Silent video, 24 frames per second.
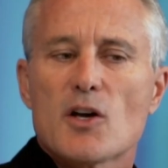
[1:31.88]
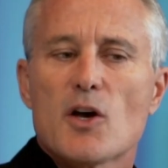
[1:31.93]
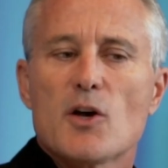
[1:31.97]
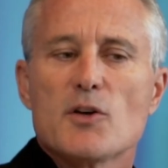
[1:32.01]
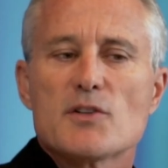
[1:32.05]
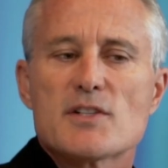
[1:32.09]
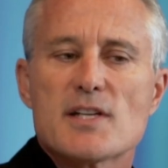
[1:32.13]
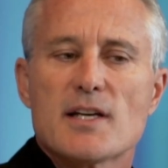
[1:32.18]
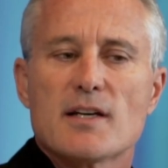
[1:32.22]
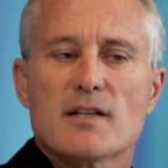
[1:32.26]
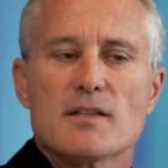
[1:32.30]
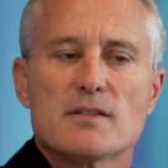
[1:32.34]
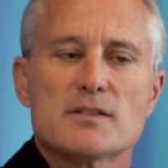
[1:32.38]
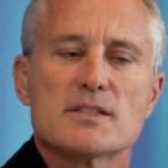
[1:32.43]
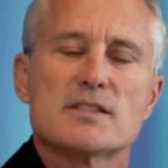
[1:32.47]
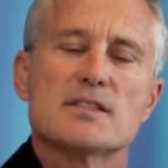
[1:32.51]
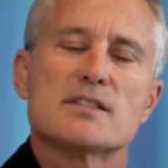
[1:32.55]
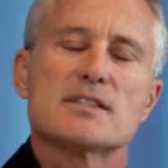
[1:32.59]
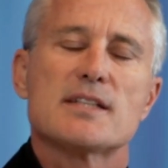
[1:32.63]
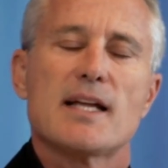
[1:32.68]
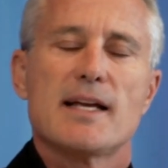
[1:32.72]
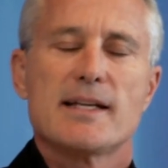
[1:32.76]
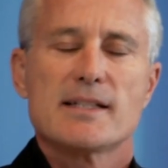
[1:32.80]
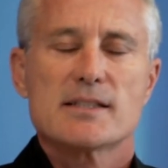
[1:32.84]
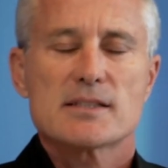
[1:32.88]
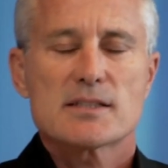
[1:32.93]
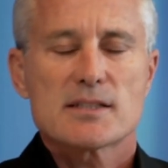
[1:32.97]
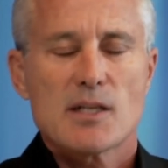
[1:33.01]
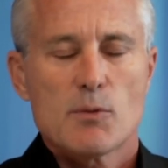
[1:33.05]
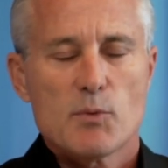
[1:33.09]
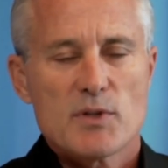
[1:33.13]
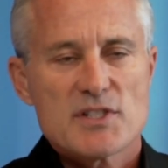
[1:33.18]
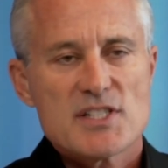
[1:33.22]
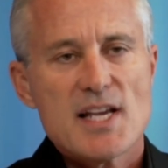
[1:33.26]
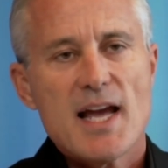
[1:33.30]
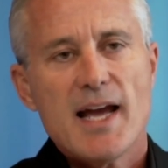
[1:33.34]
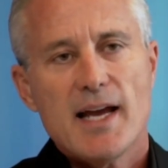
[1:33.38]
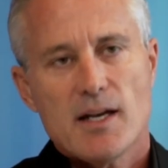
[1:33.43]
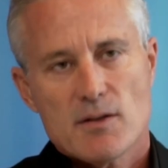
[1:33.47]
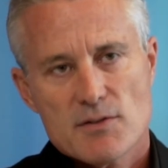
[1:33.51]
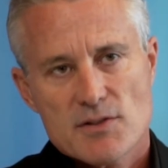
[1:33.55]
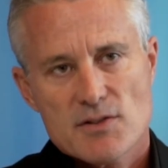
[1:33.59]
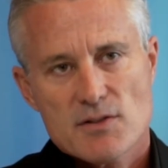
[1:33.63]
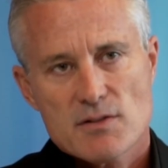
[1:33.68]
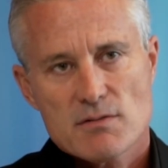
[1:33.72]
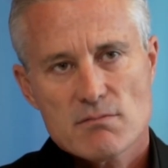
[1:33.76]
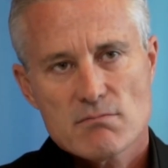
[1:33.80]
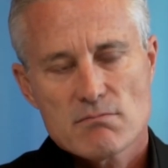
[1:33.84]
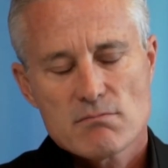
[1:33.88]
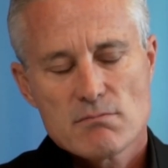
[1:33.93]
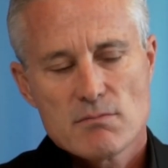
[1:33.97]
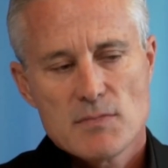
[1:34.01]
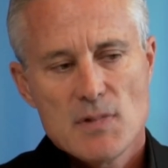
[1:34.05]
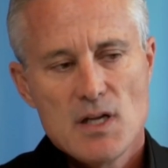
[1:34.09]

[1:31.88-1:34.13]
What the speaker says: in a hotel and staying in someone's house?